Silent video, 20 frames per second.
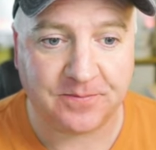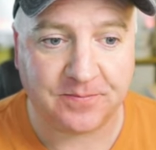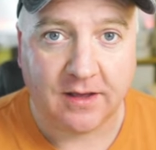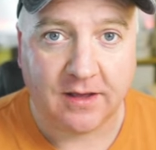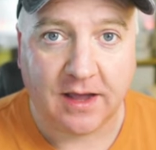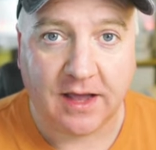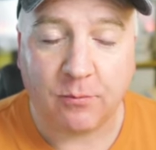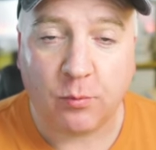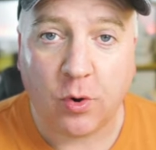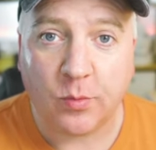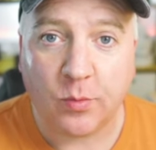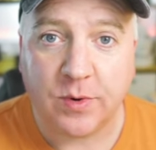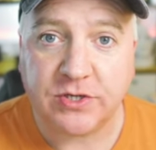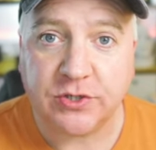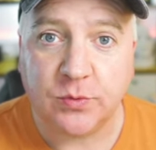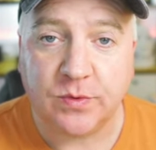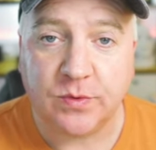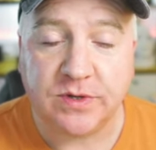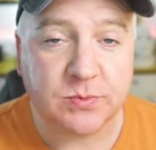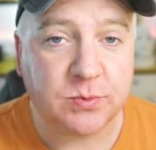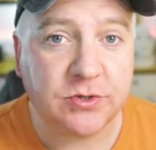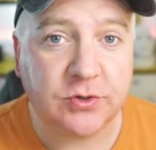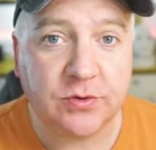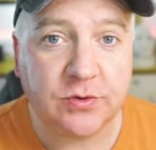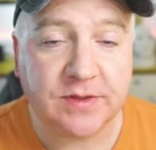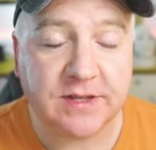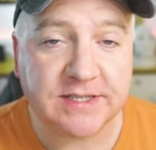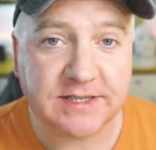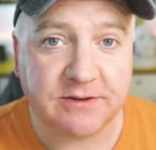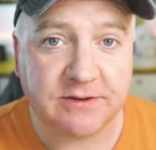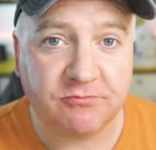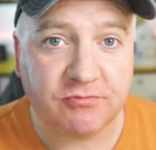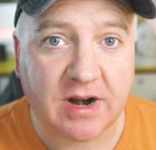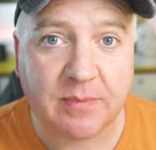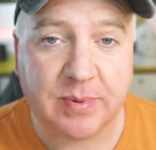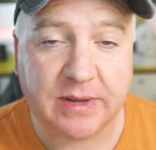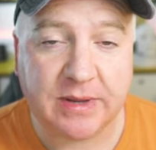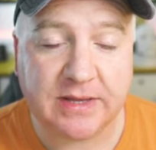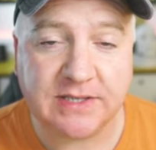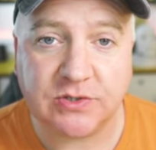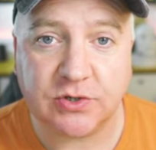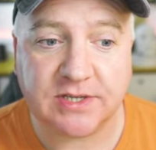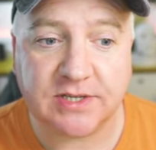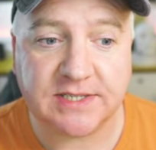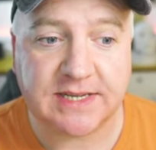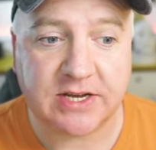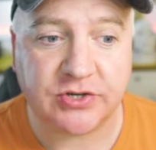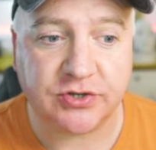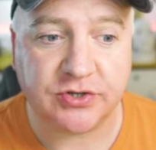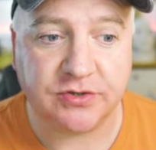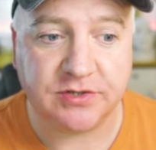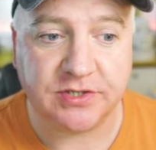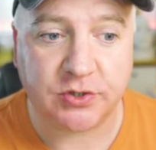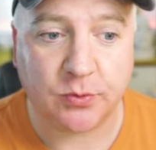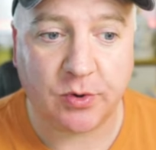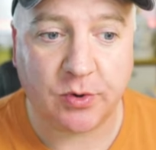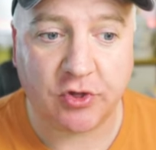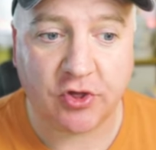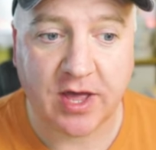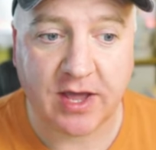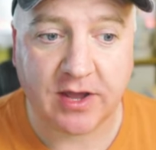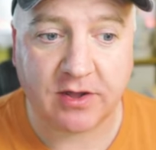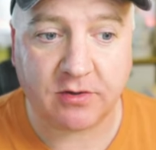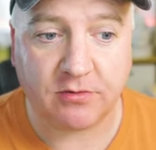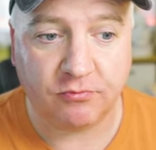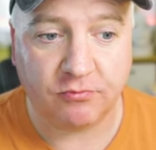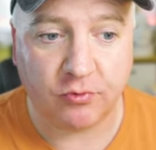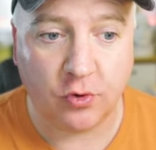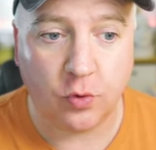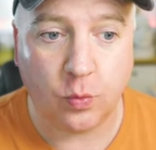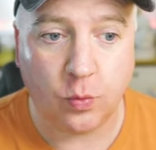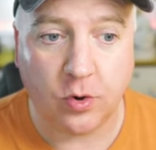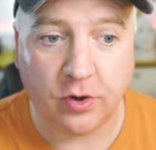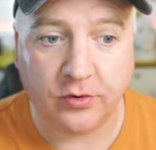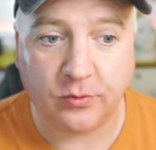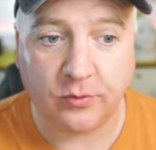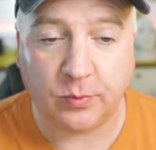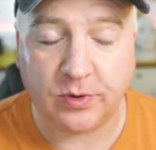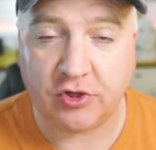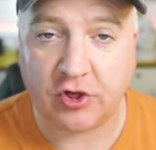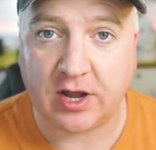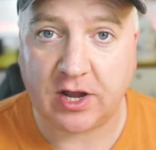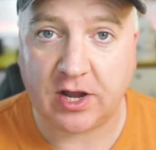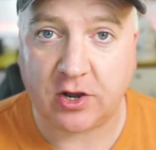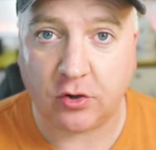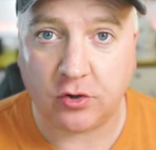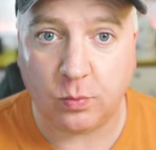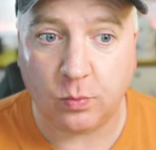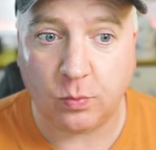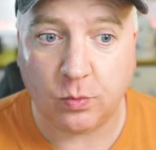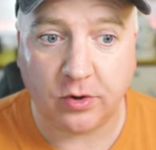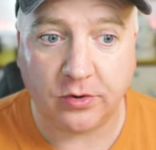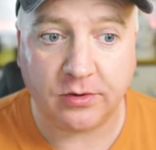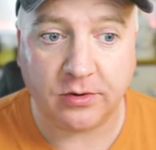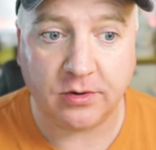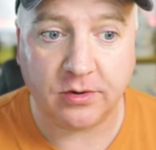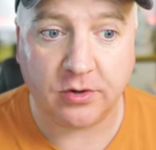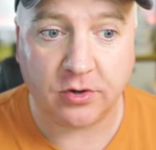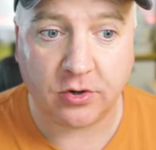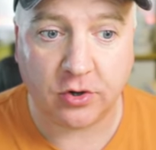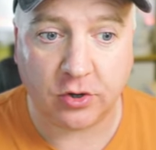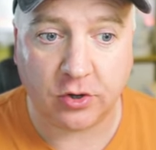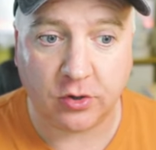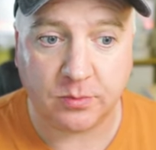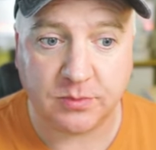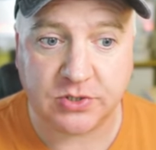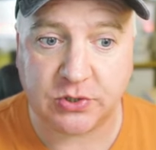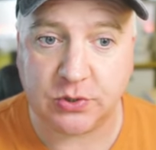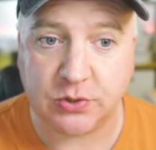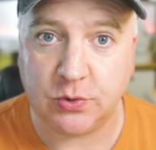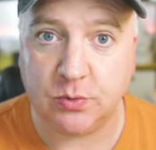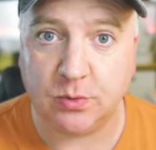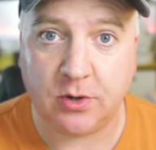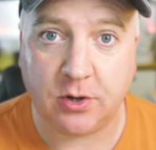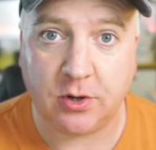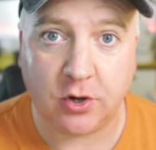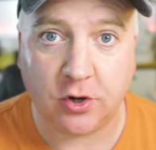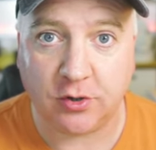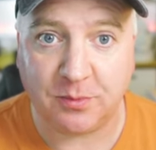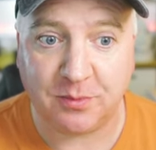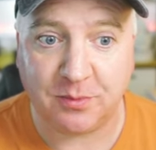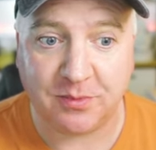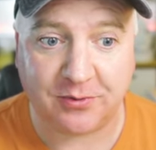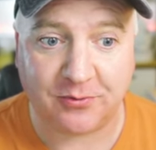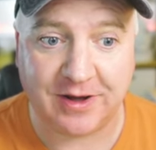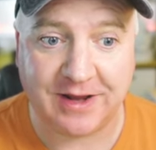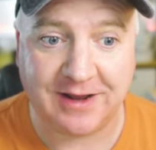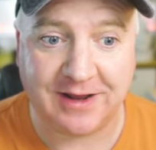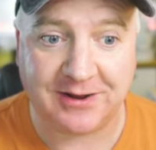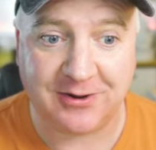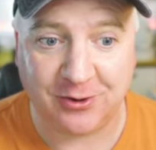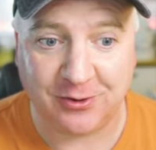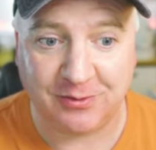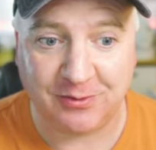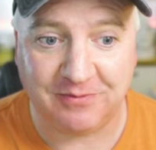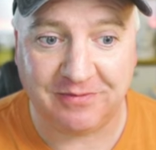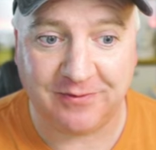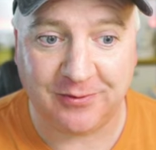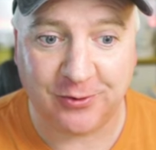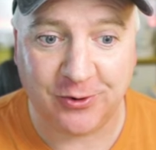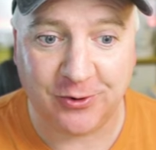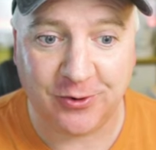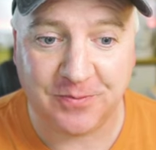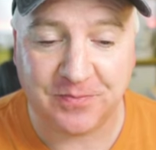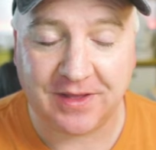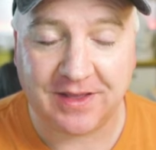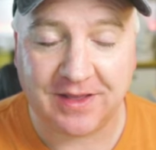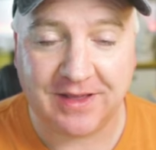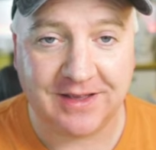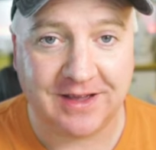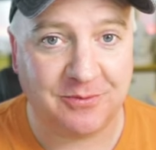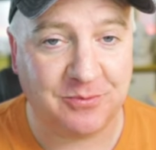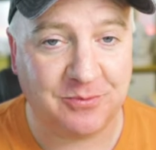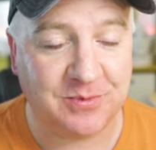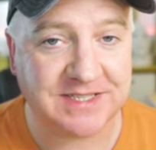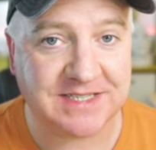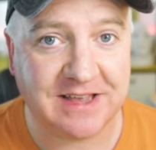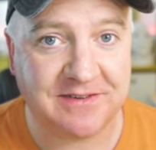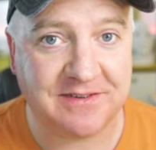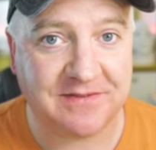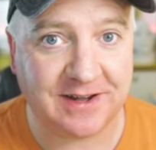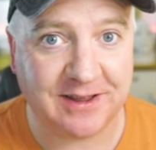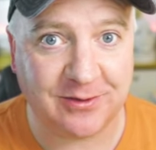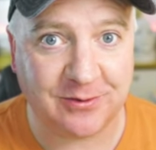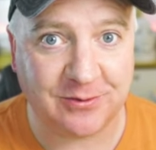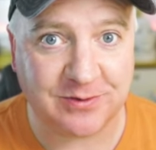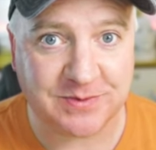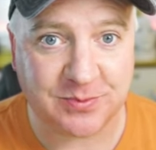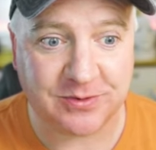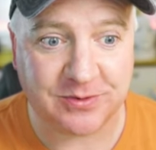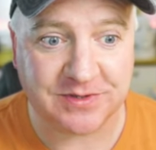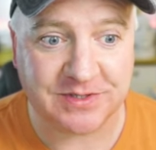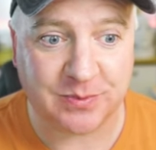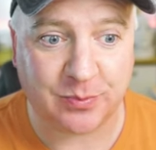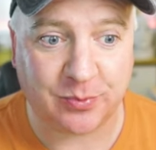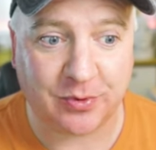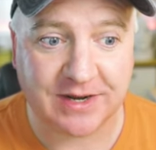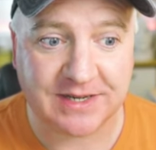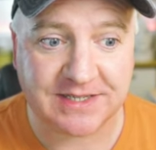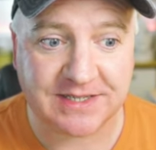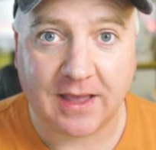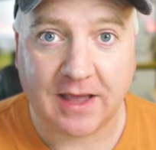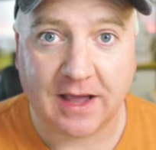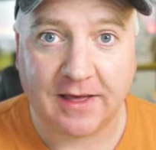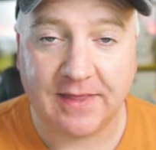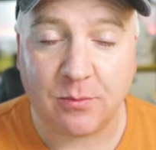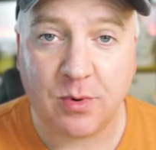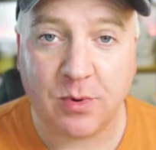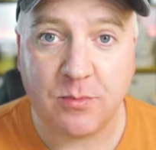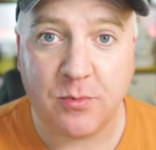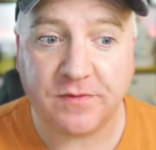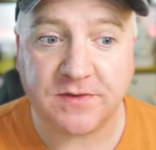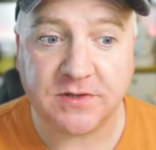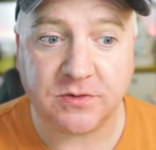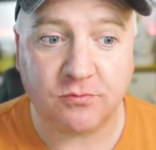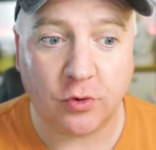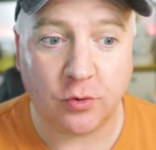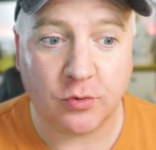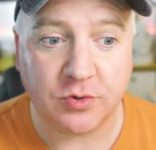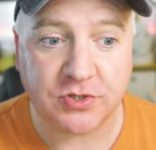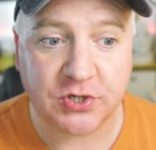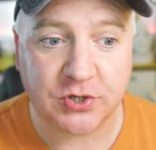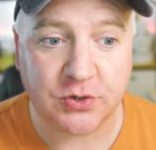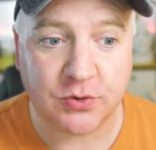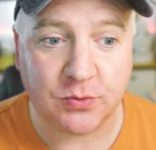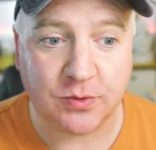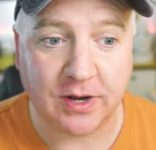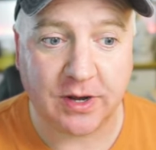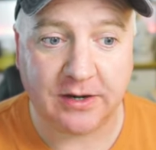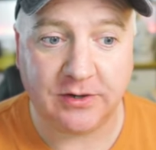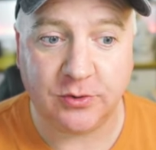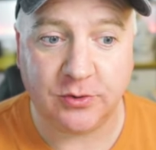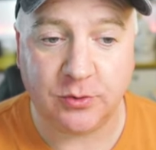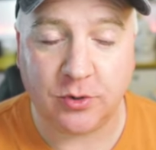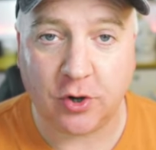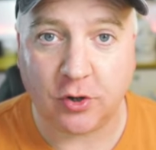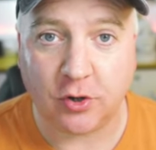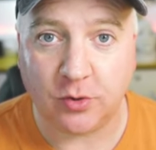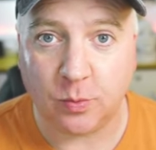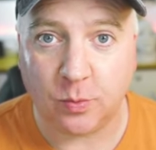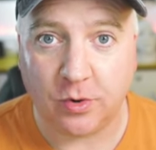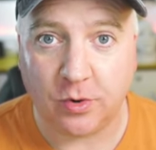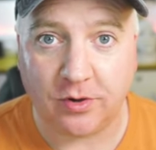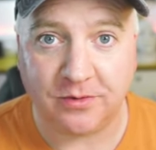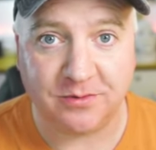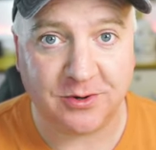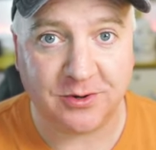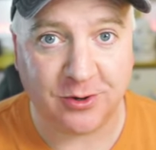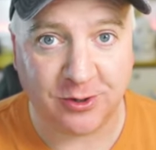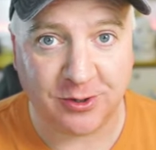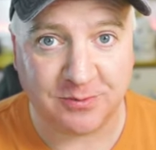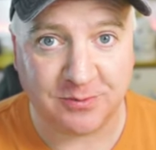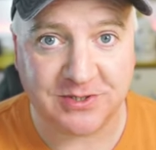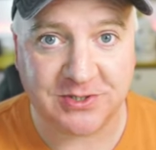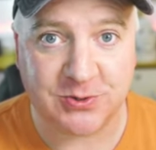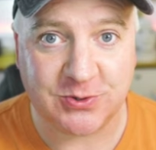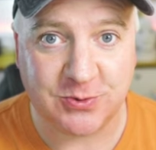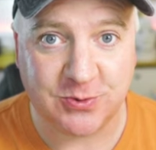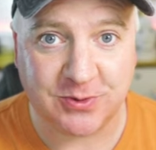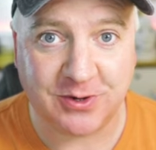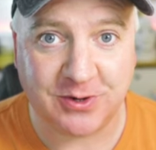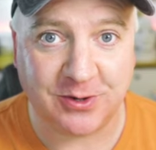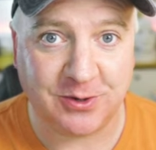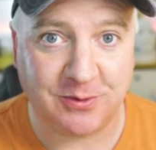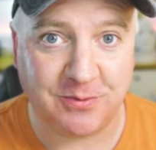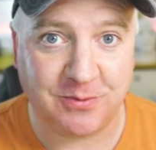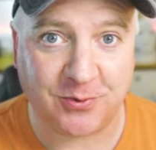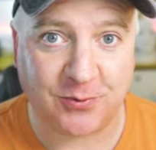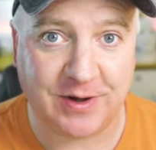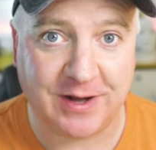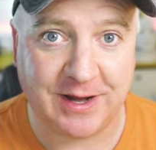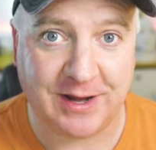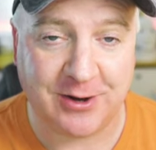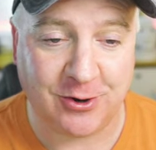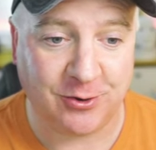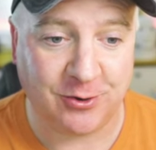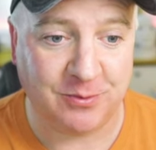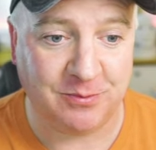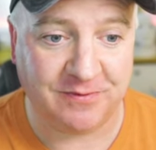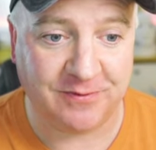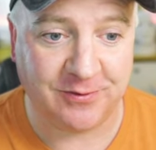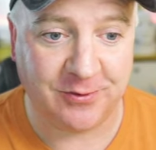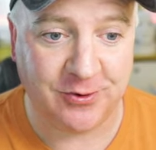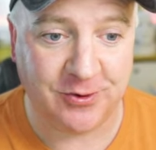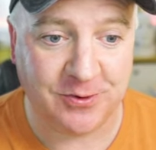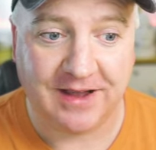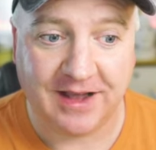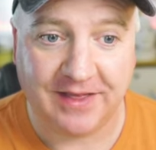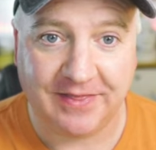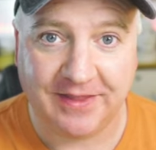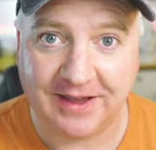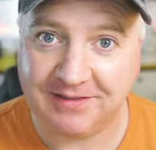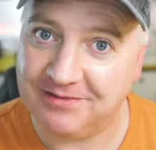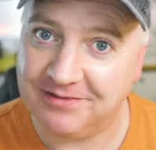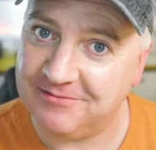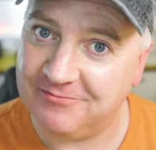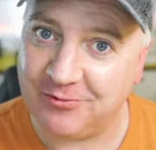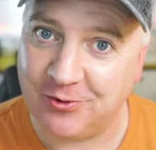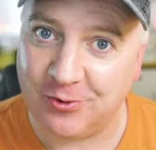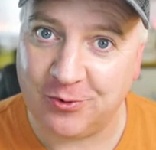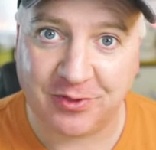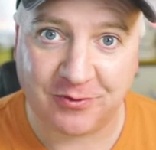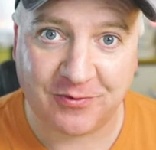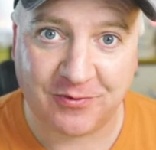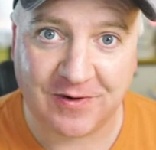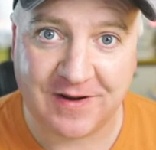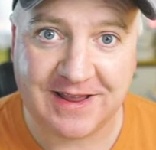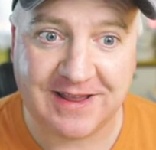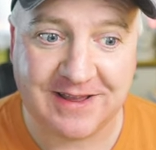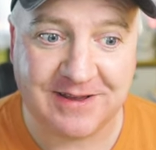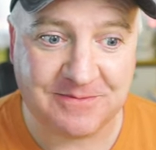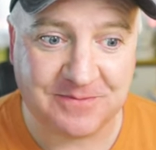And what we do is we do this in rapid succession. So we check row 1, we check column 1, column 2, column 3, column 4, and we see if any of those buttons are pressed. And then we move to row 2 and do column 1, column 2, column 3, column 4, and then row 3.